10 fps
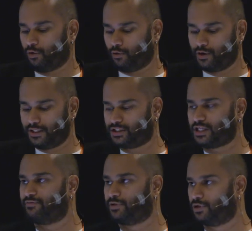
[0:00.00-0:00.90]
already
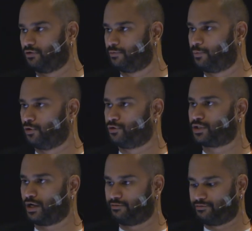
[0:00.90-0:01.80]
7 of the
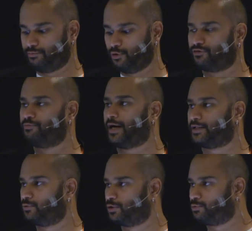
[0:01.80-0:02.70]
points have moved
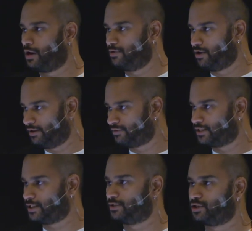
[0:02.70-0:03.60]
back towards primary
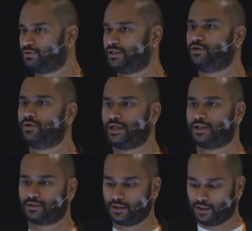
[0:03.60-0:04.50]
healthcare centers. They're doing
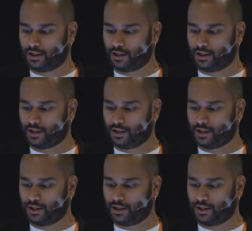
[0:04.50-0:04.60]
it